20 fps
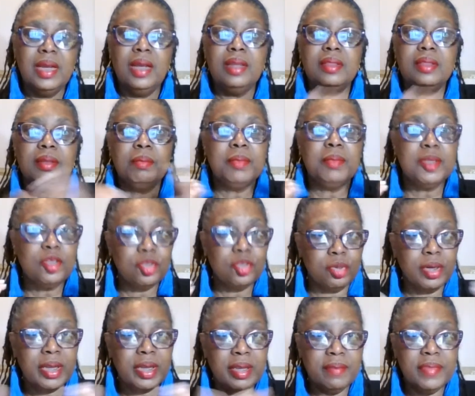The
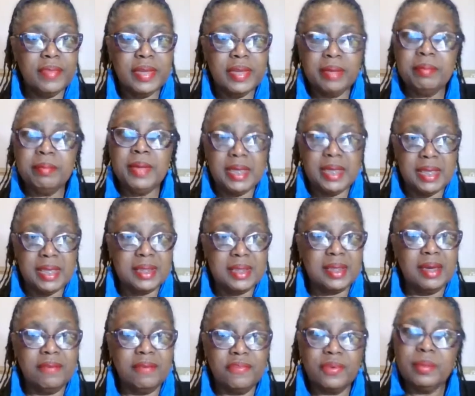majority of their monies
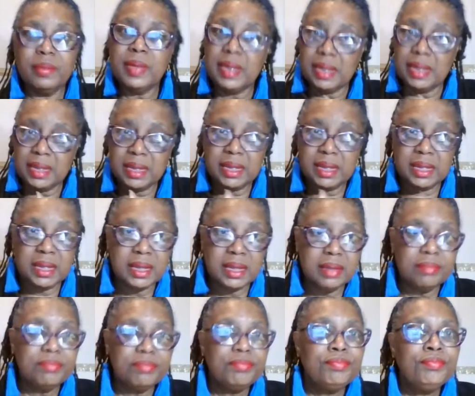come from us.
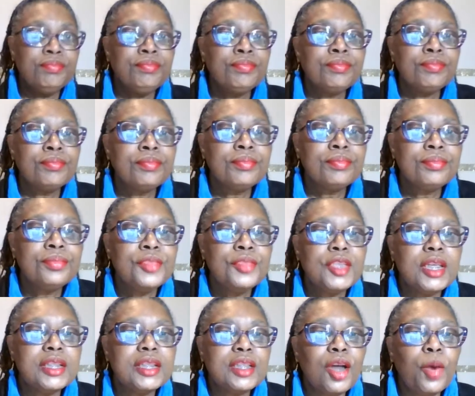
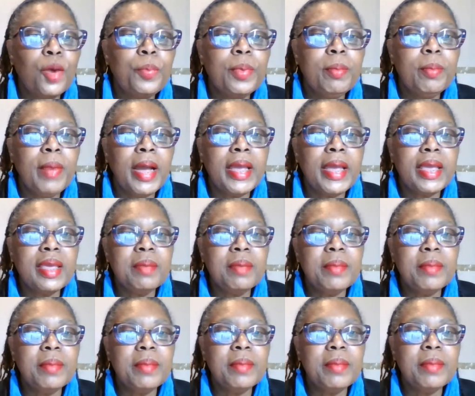Just open my
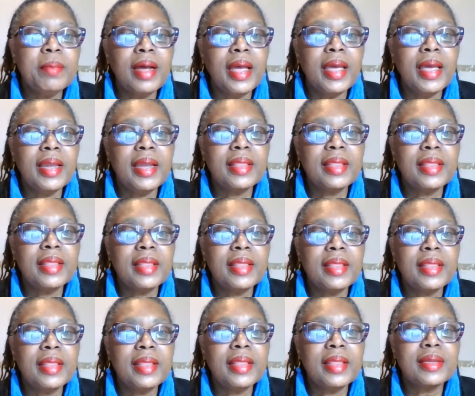email, and at the
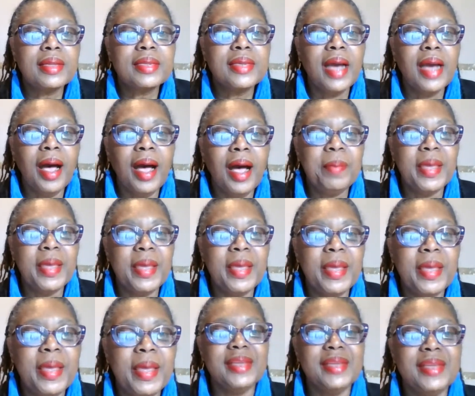top it's for
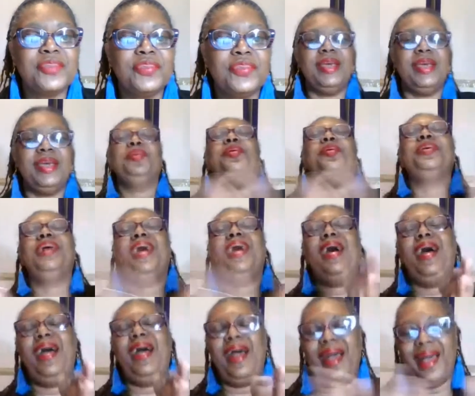Tigo.
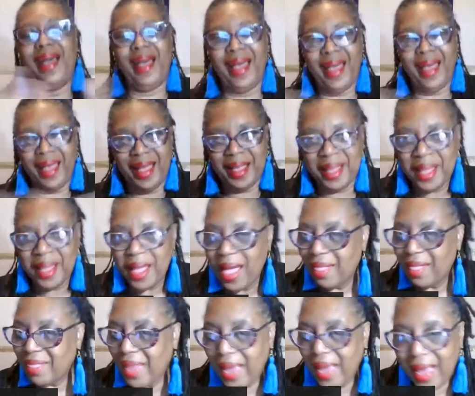
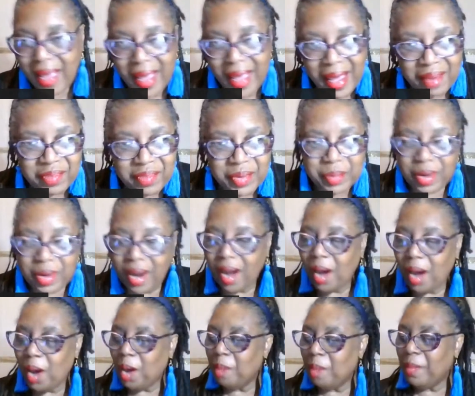They are everywhere.
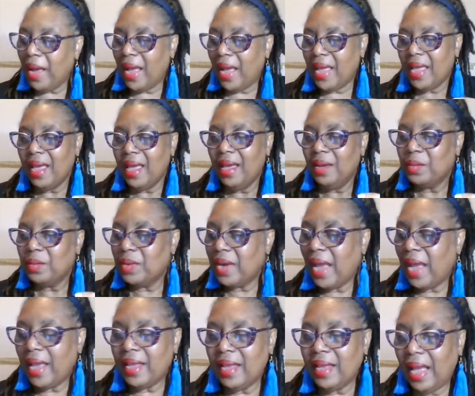All my when
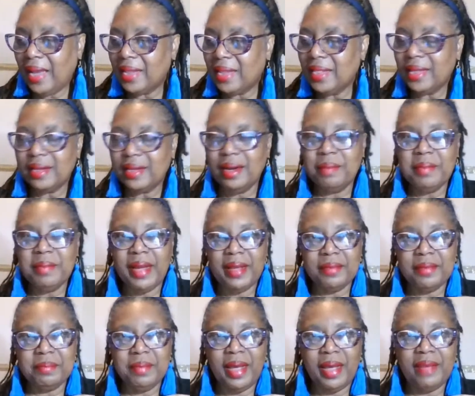I click on my
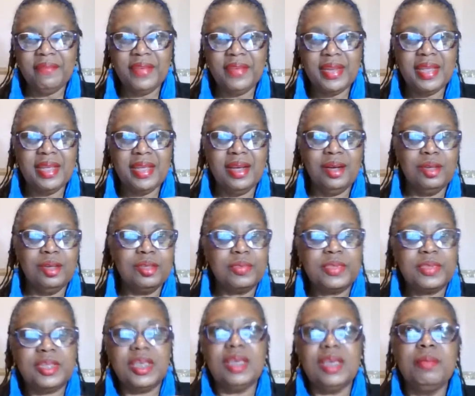videos,
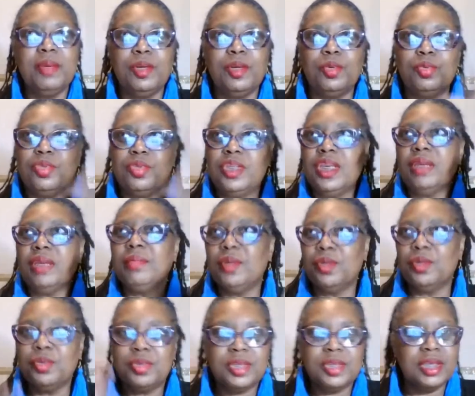Timu,
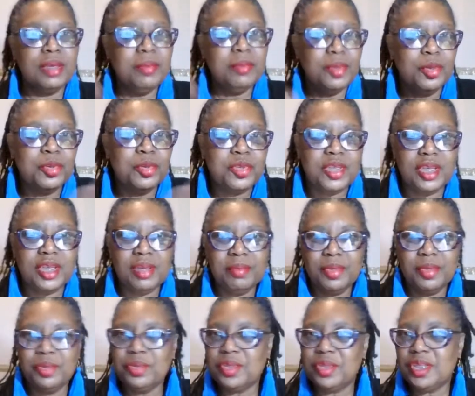Timu, Timu,
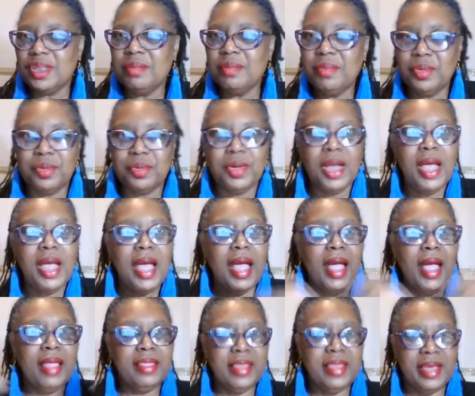Timu, Timu,
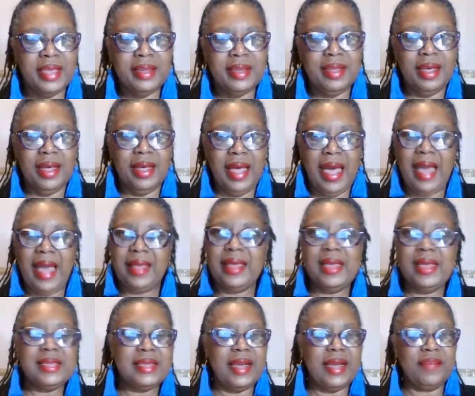and then I
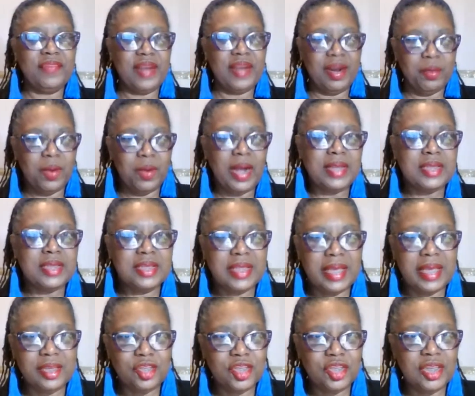guess after I watched
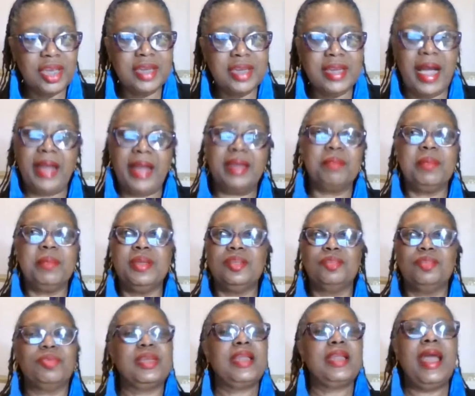that Shia
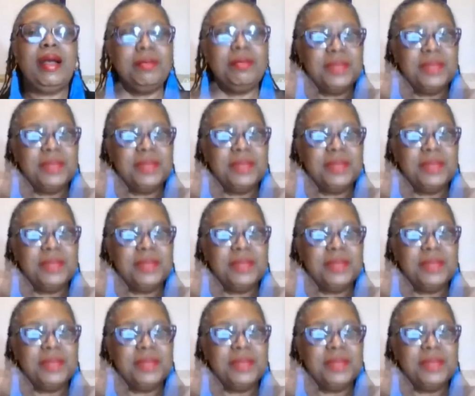documentary, now I'm